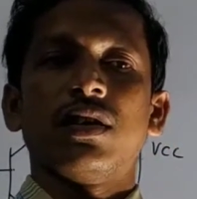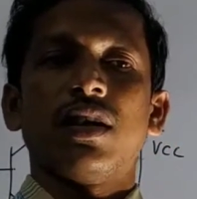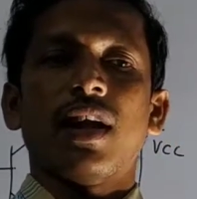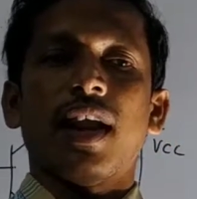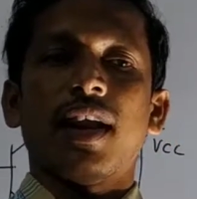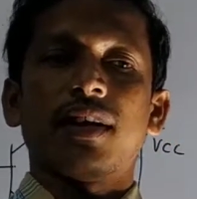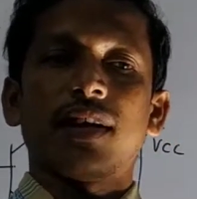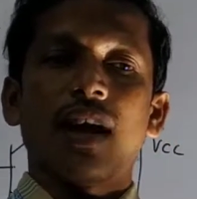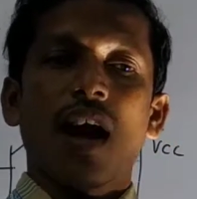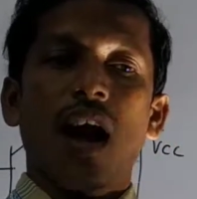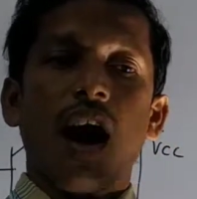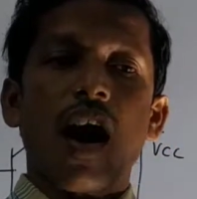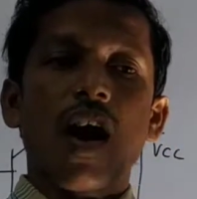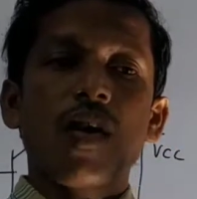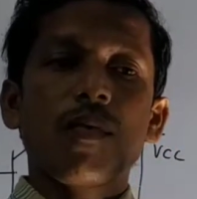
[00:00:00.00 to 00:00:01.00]
and
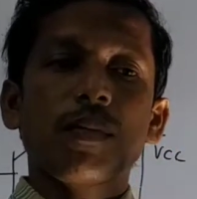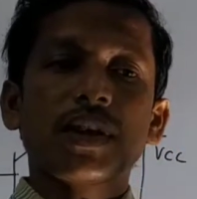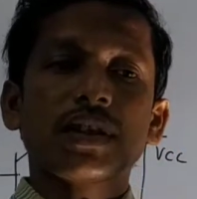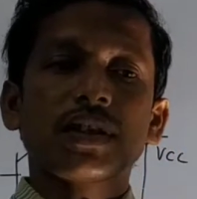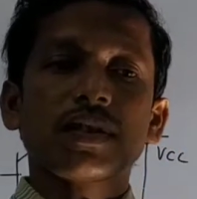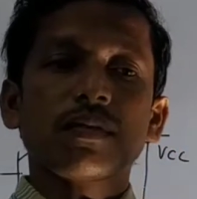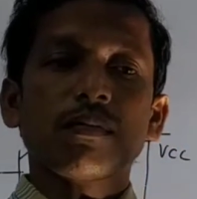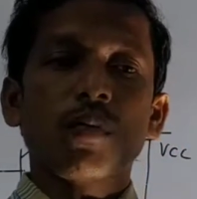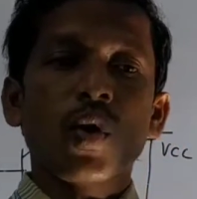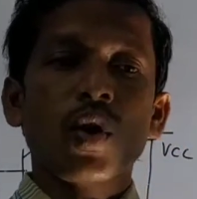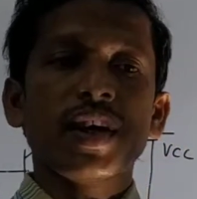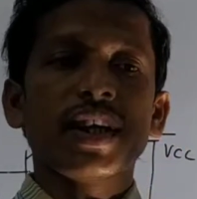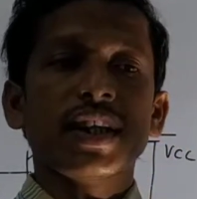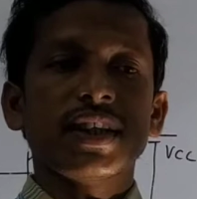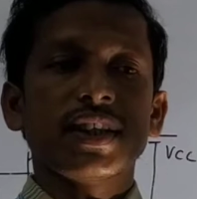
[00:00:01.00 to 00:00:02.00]
how much
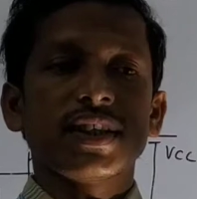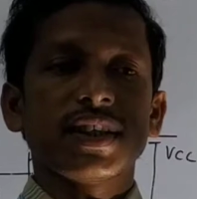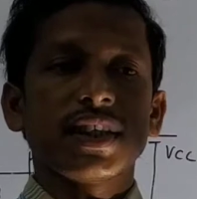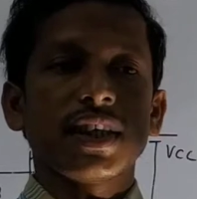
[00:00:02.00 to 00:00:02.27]
voltage